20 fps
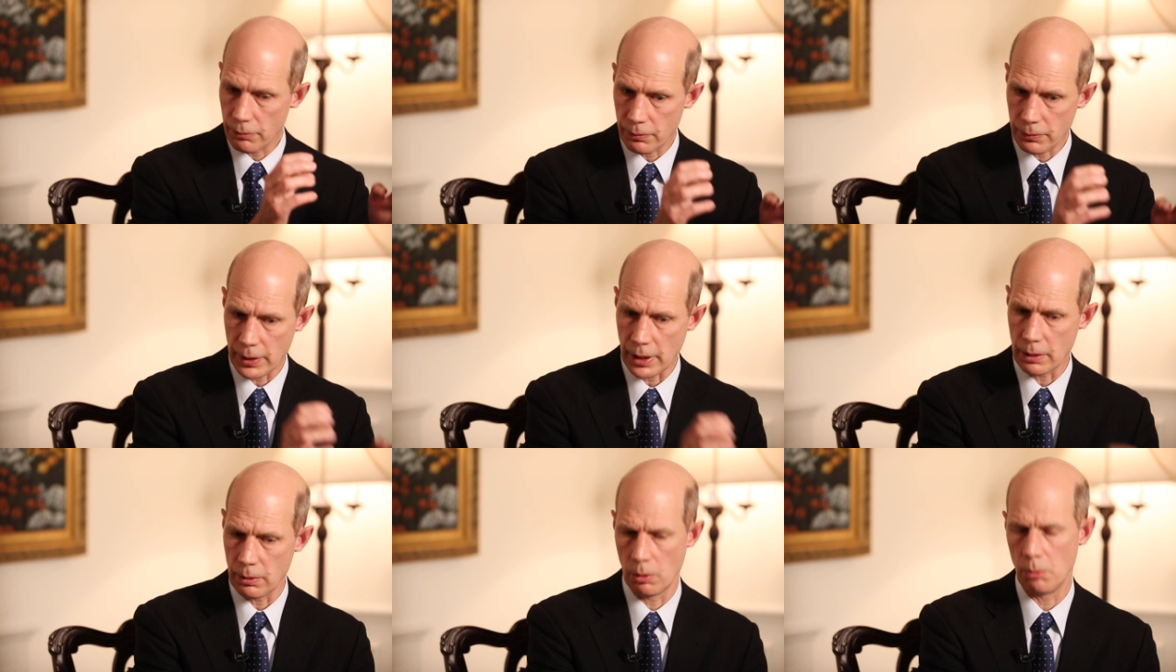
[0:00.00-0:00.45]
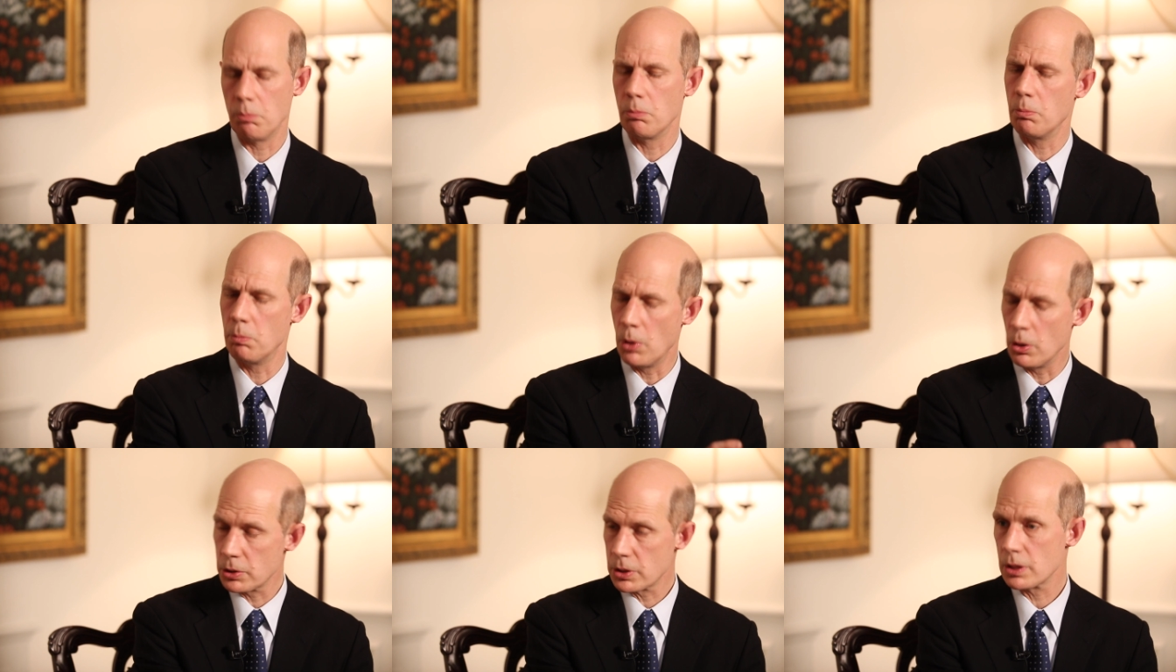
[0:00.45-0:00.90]

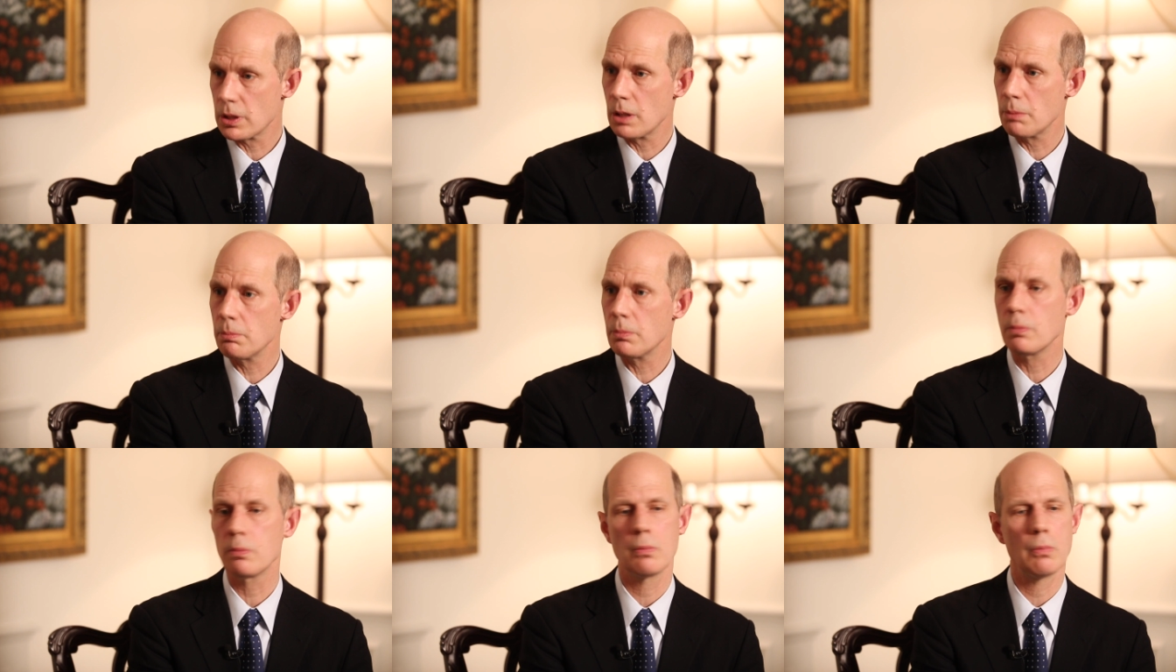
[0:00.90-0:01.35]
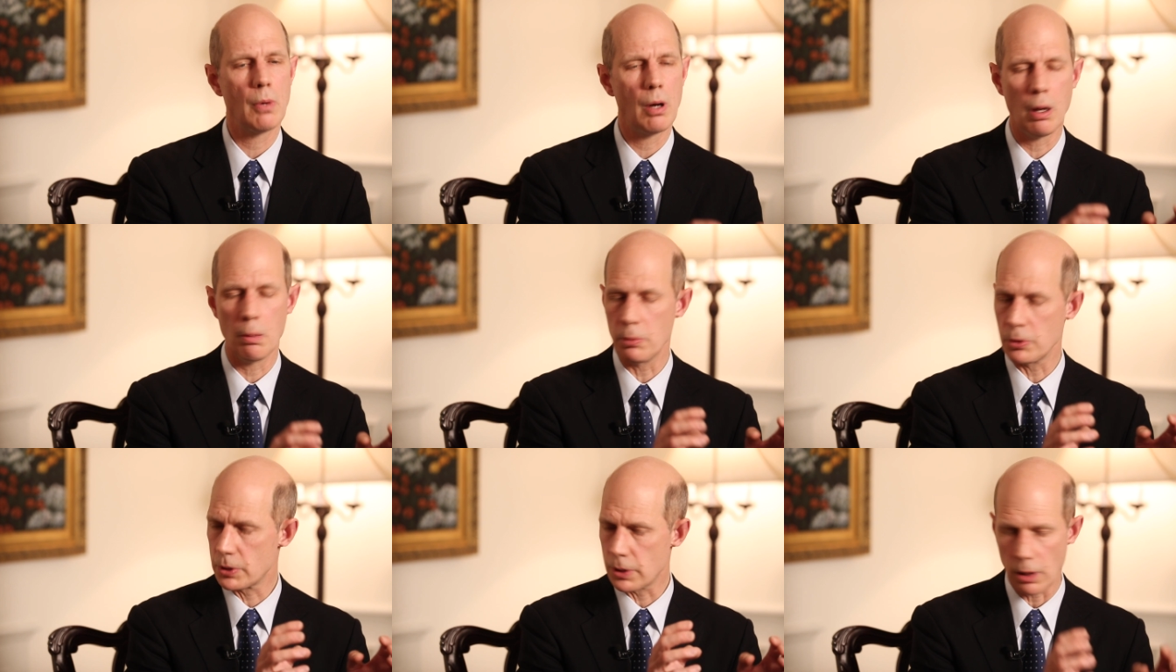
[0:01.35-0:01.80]
most of them,
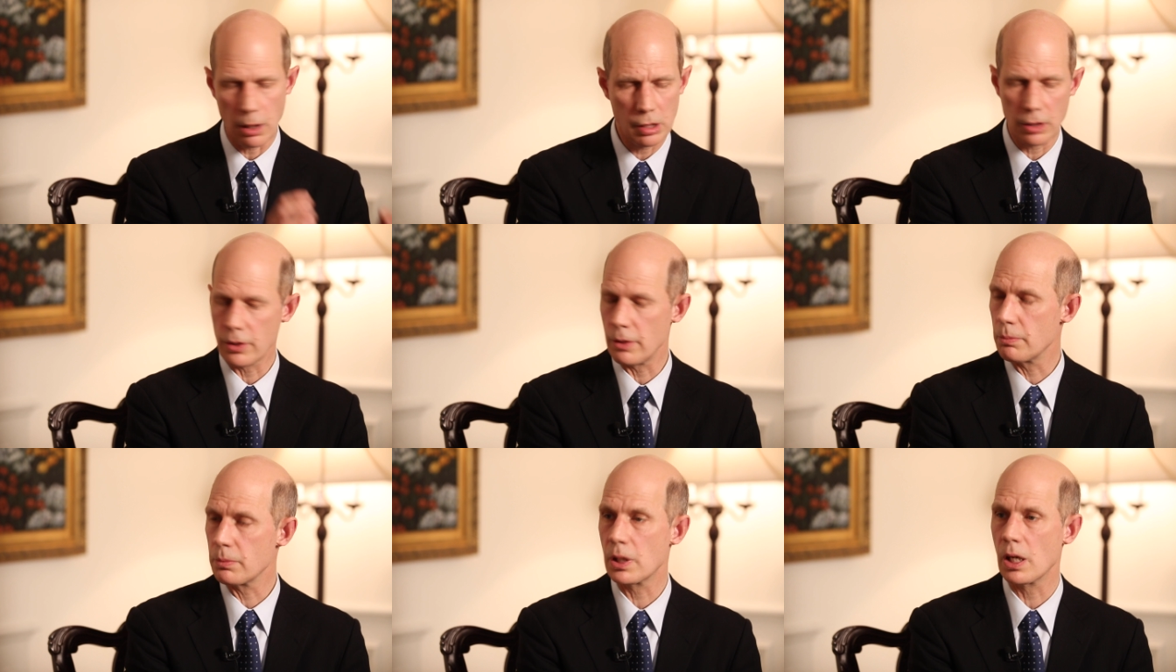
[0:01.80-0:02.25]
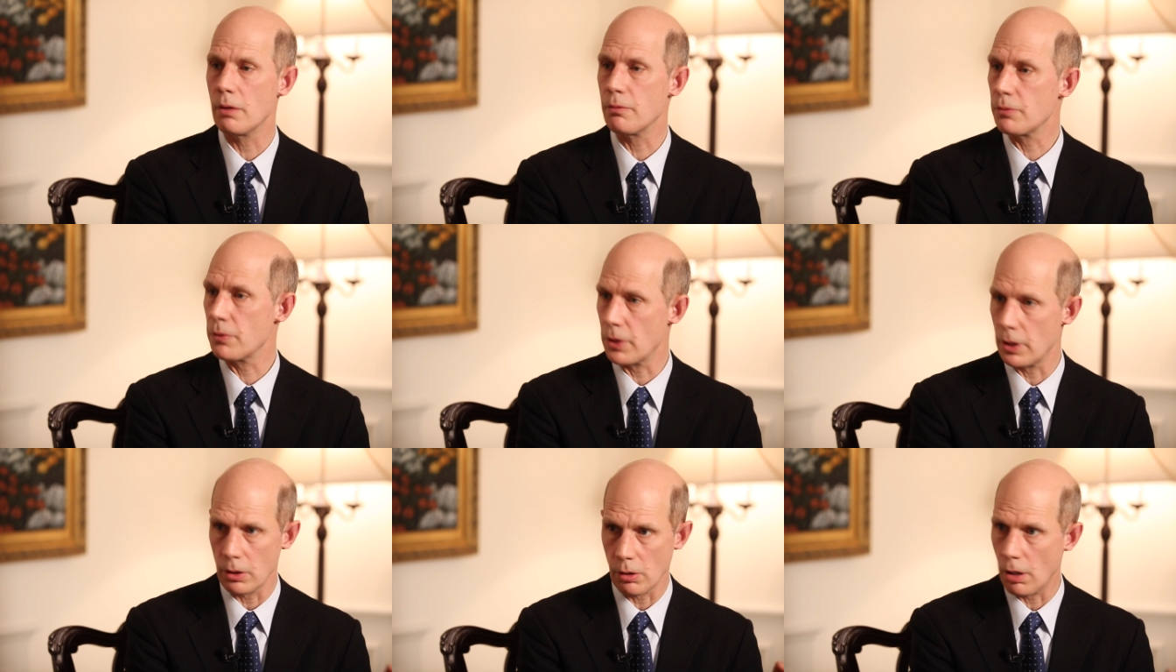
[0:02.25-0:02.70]
almost all of them come
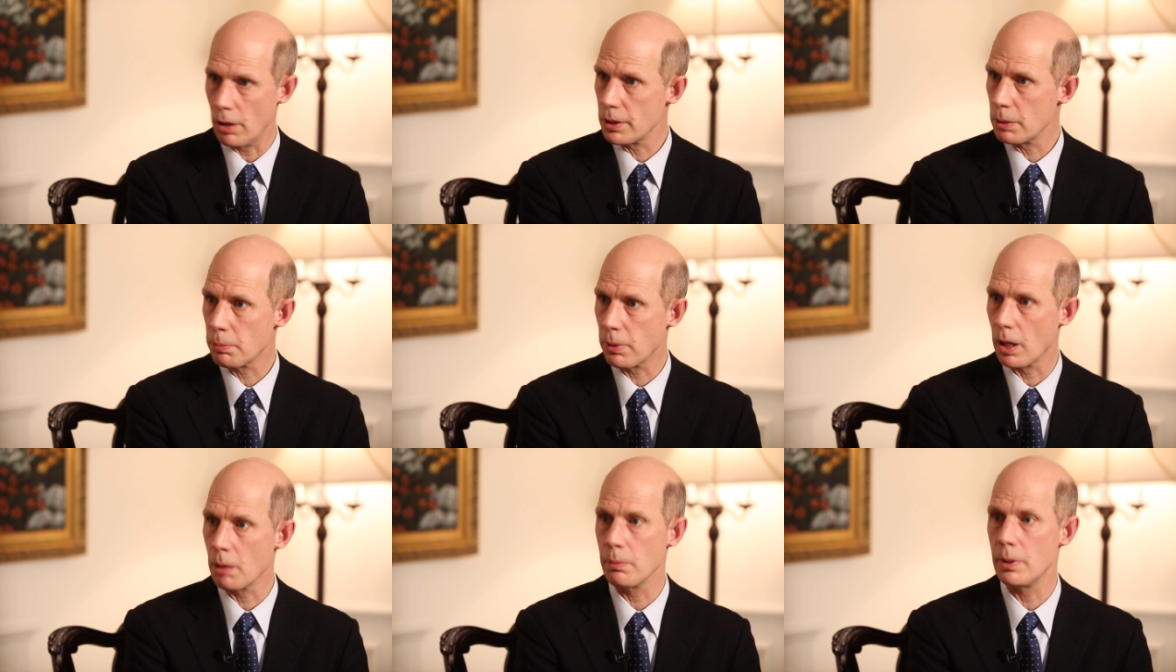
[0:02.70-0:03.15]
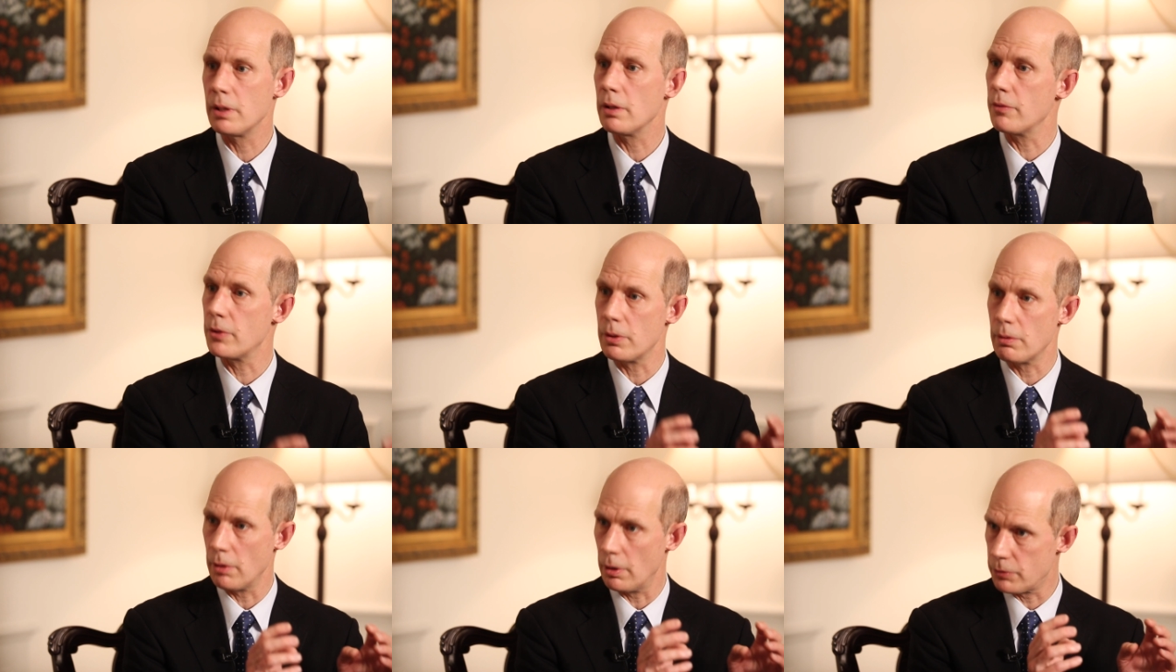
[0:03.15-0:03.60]
from the law
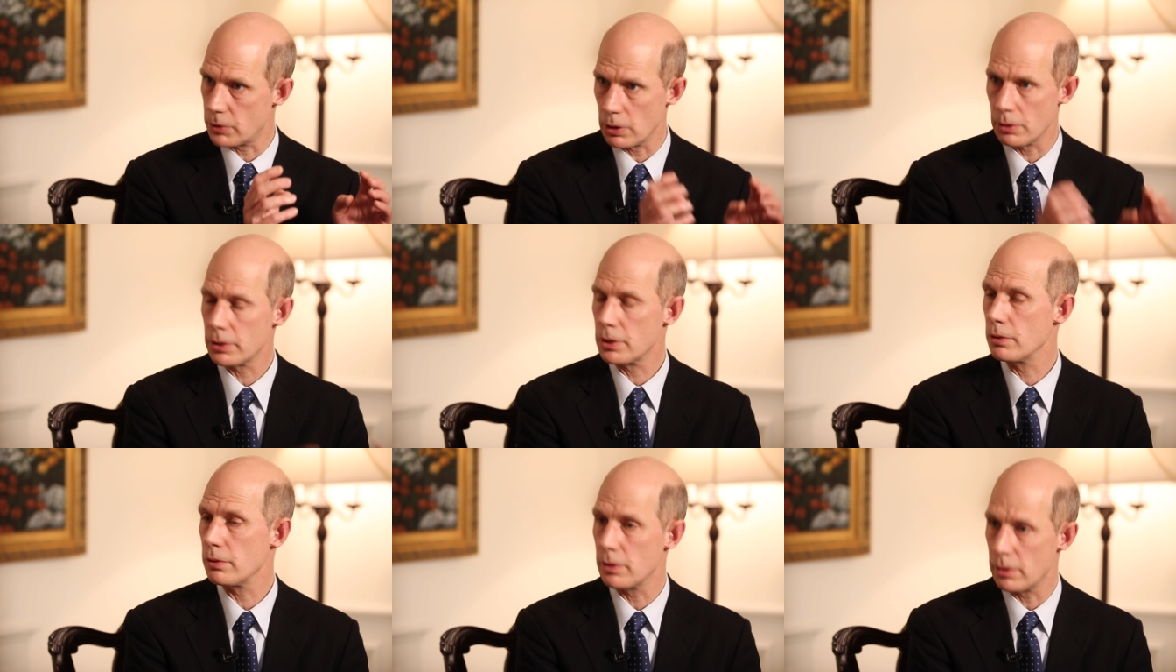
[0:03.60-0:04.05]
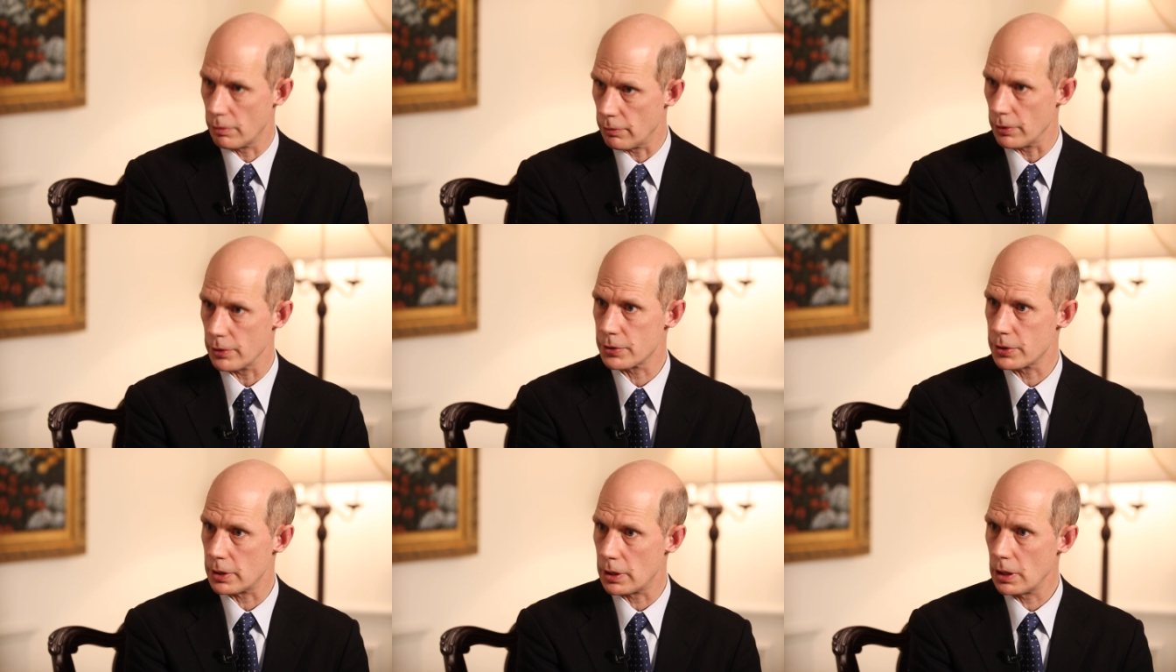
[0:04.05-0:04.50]
department of Tokyo
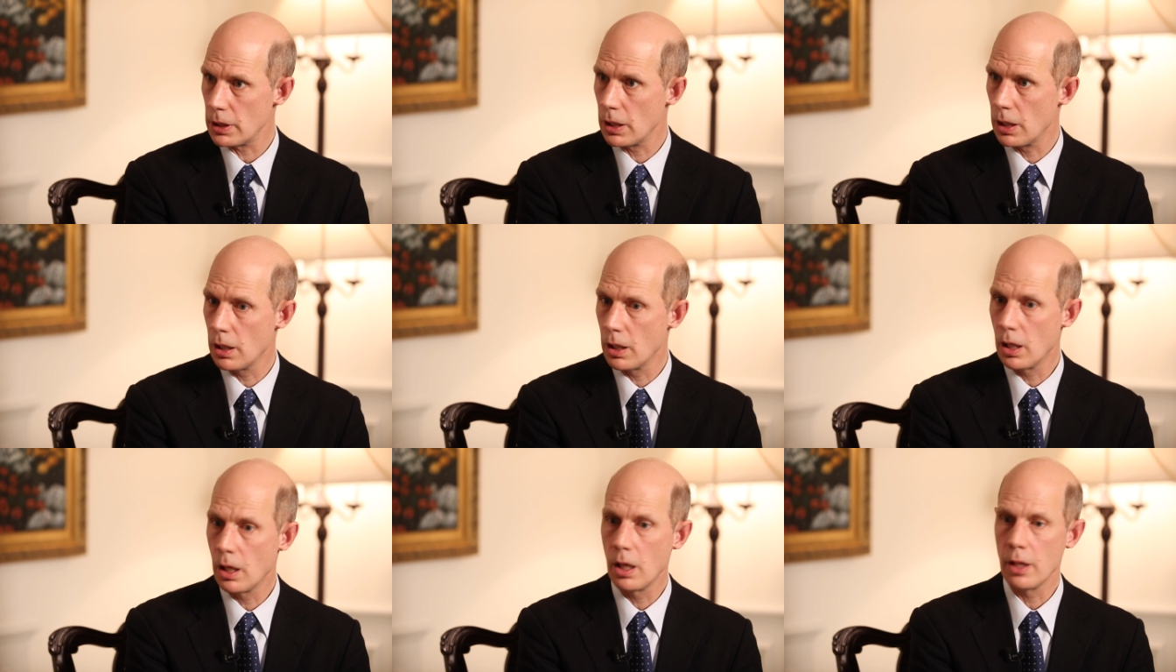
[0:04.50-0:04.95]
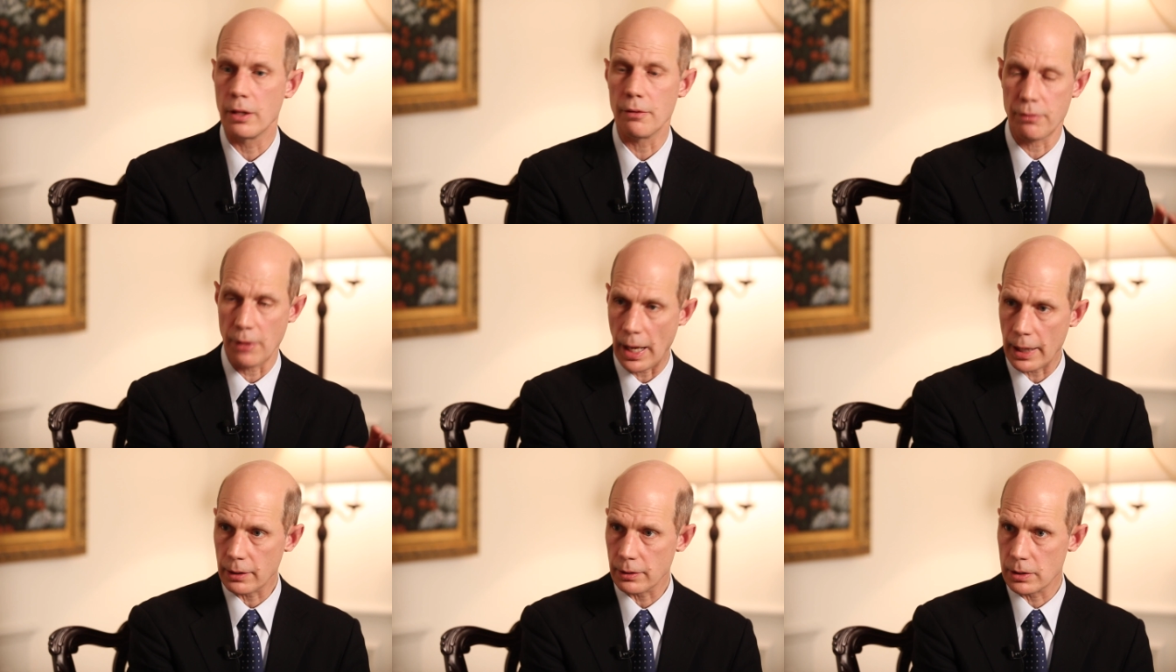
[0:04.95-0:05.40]
University, the
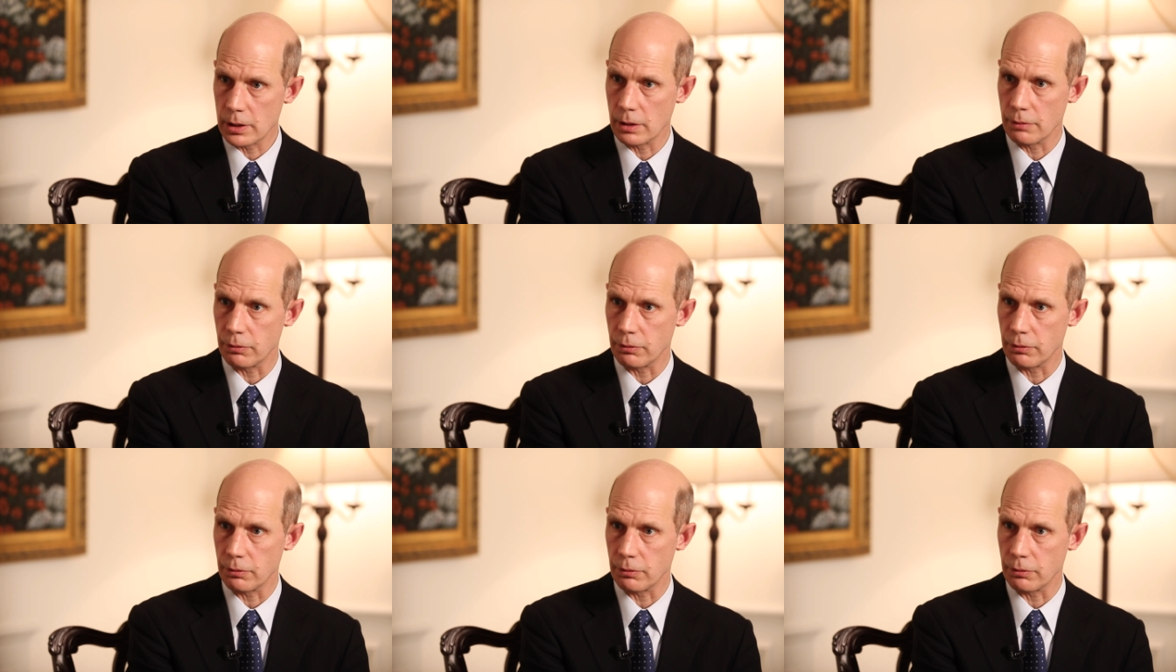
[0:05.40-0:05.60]
faculty